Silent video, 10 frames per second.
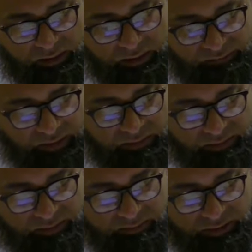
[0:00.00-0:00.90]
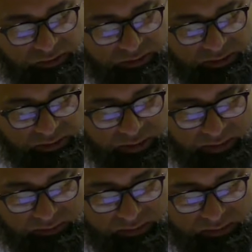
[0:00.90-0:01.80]
And finally, he mentions at the
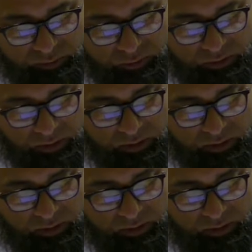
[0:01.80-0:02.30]
end of this book,